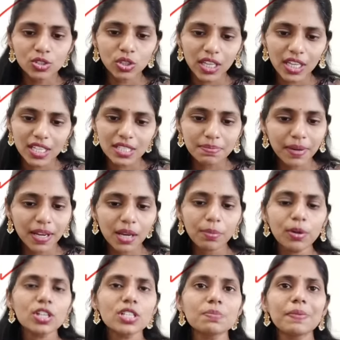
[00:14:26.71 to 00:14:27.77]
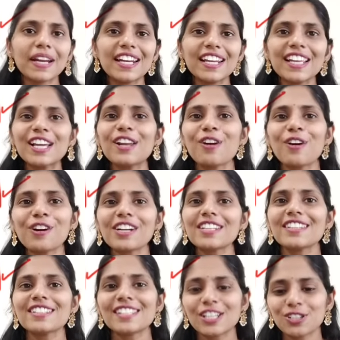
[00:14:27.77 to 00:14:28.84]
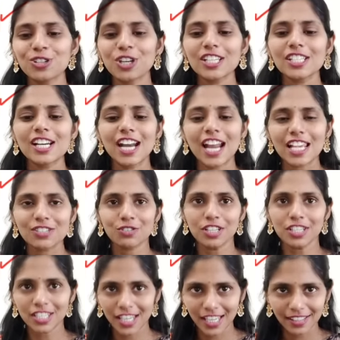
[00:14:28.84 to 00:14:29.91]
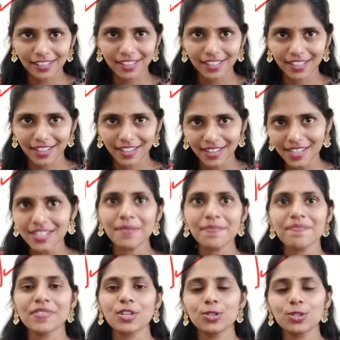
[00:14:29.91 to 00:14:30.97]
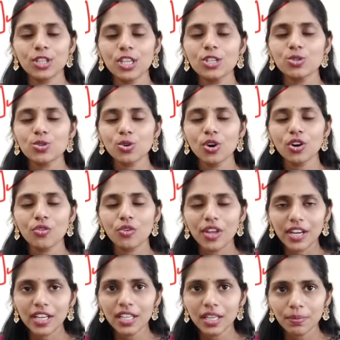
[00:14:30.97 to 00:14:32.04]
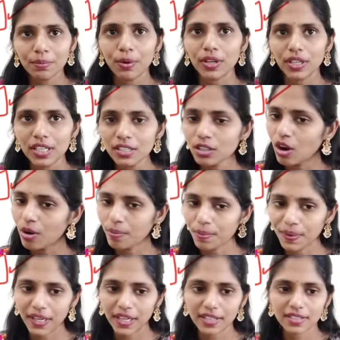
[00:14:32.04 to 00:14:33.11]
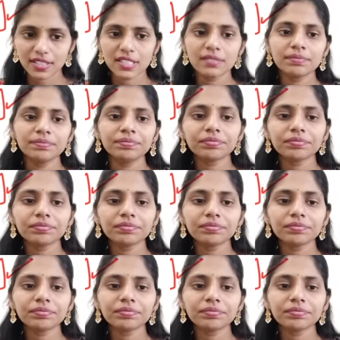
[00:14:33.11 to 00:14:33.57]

so yes people are spending a lot in this education as well as healthcare right so these two are very important components